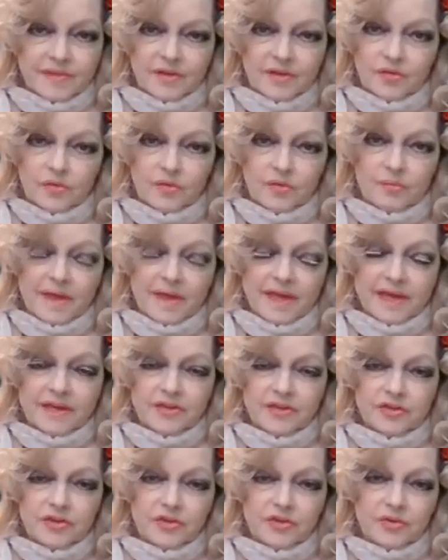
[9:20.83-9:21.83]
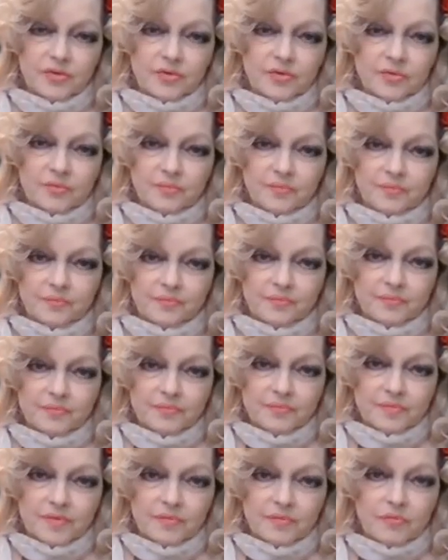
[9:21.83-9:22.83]
It'll make you
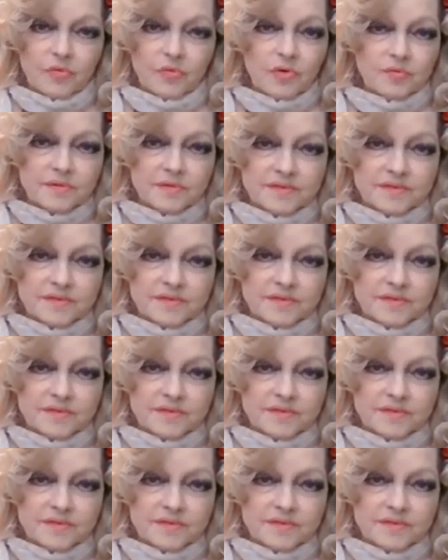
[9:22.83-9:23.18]
more